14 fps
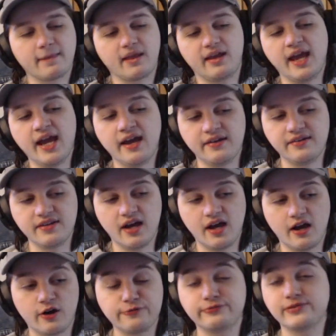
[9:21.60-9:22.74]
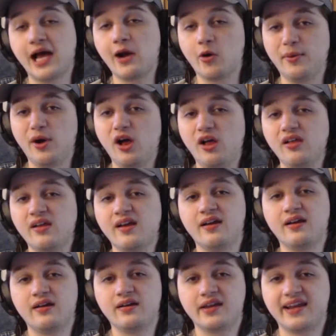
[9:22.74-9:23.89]
And her Flower Ball
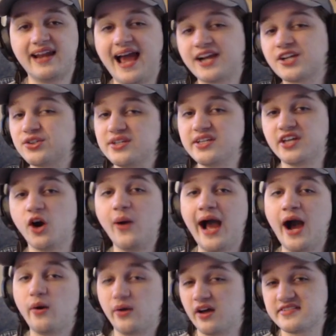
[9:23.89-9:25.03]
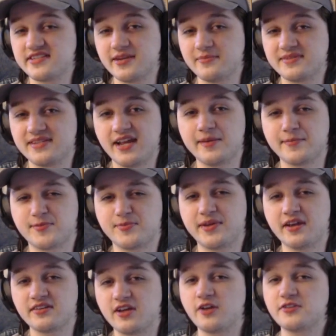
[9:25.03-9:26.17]
can actually go out on some stadiums
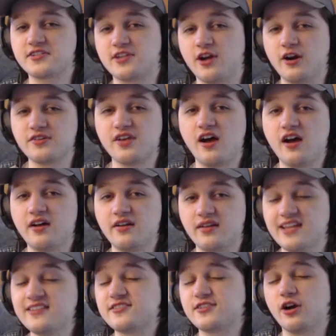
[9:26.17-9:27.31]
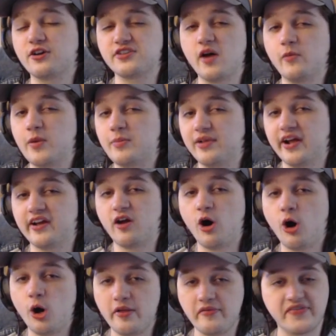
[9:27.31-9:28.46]
because in Starzon, we play on
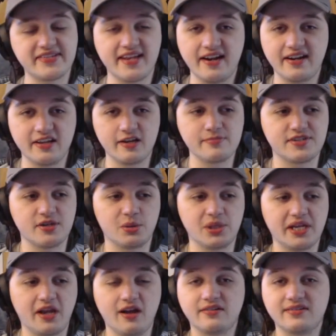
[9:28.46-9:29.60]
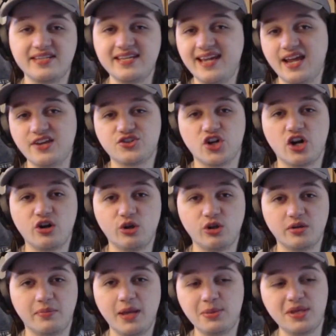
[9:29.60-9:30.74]
all of the stadiums. So like on DK Jungle
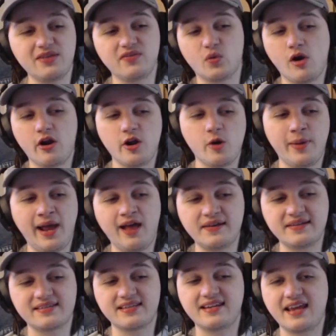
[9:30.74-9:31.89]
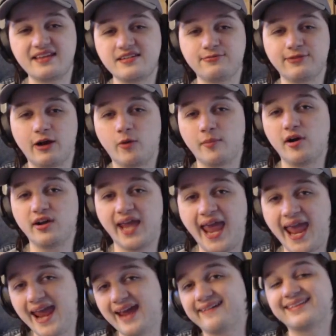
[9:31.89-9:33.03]
and maybe even Wario Palace, the Daisy Flower Ball
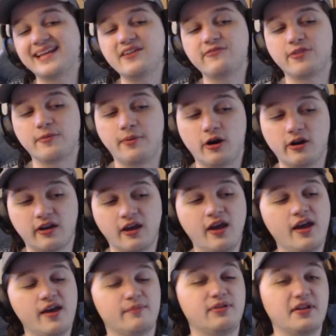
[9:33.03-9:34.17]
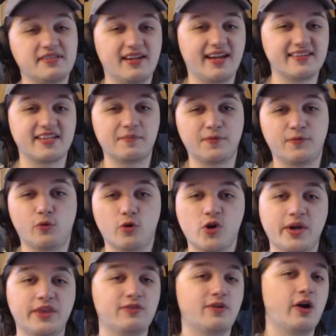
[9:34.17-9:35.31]
can leave the park. Plus, like I said before,
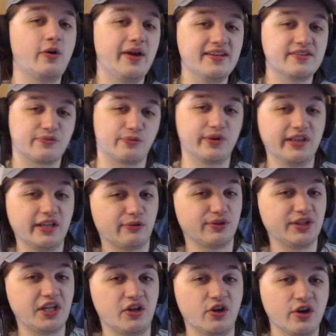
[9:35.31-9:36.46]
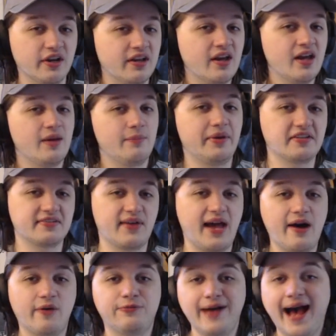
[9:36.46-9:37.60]
Quick Throw is really, really good because of
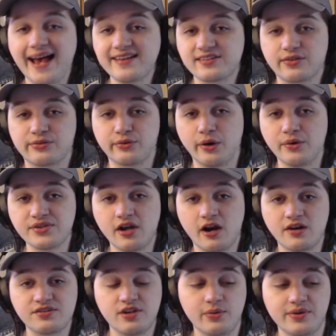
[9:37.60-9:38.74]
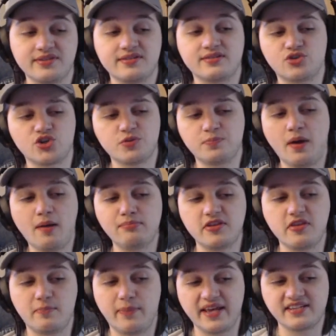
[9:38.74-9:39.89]
how fast the throws are. So she's probably
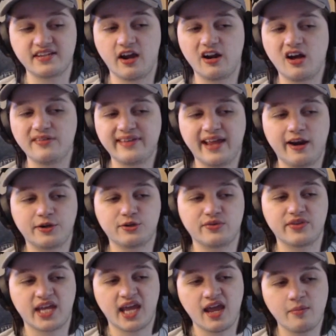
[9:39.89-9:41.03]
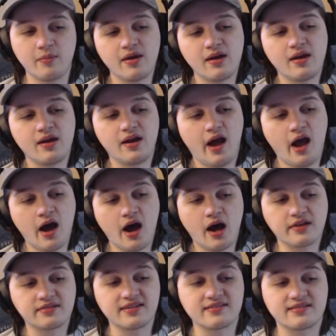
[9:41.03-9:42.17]
the best cutoff character in the game
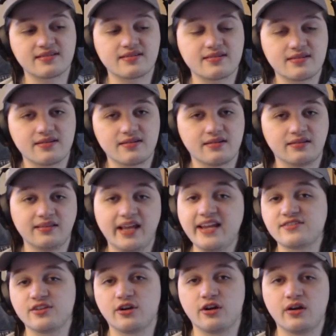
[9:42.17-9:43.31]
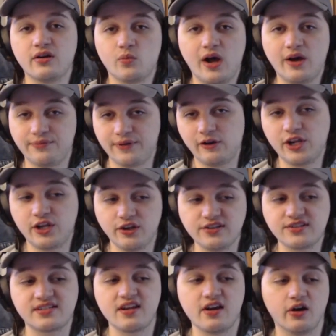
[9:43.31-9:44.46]
since Laser, while very good
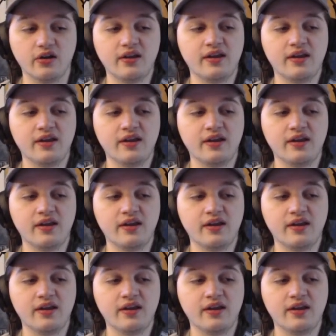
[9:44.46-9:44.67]
still,